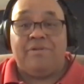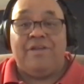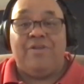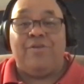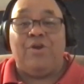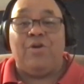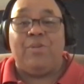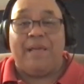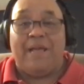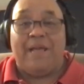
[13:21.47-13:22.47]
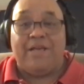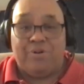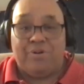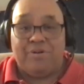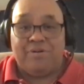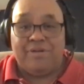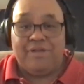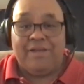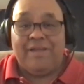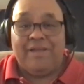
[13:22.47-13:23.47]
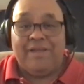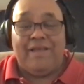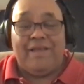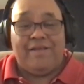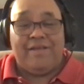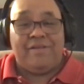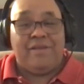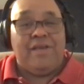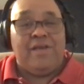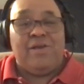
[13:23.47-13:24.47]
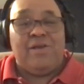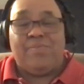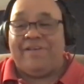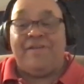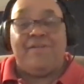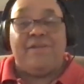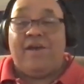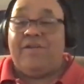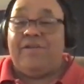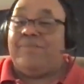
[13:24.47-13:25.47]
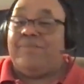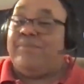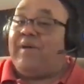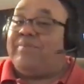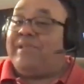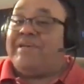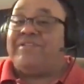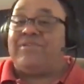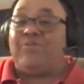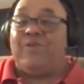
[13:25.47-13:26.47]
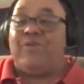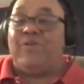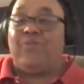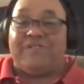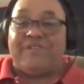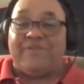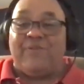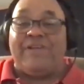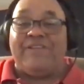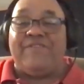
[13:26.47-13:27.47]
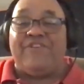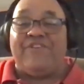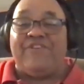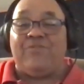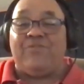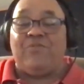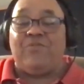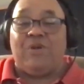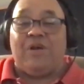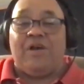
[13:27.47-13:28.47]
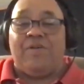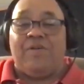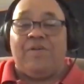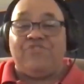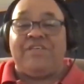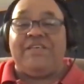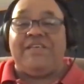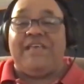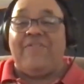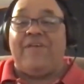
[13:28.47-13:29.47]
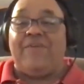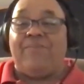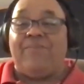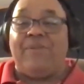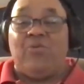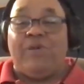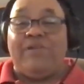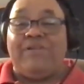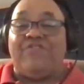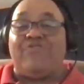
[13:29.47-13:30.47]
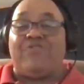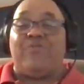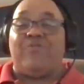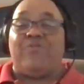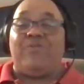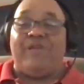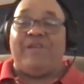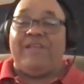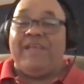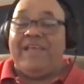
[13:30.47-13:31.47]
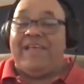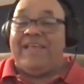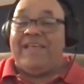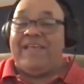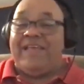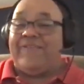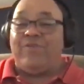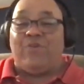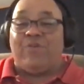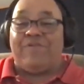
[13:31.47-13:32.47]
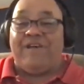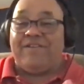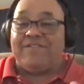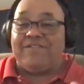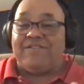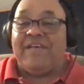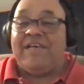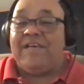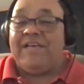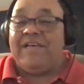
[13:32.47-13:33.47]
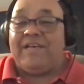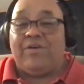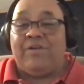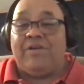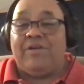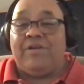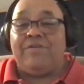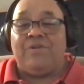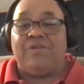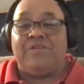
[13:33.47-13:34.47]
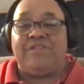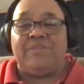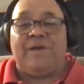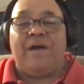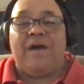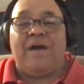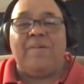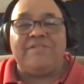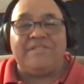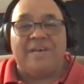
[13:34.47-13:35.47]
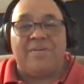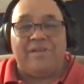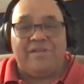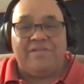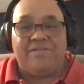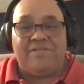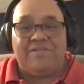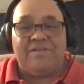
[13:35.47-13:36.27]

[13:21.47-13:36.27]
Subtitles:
I don't own a passport, and plan on if I'm blessed and well enough to win Division G and then win District 103 and get through those quarterfinals and go to what is it, the Bahamas? Is that where it is?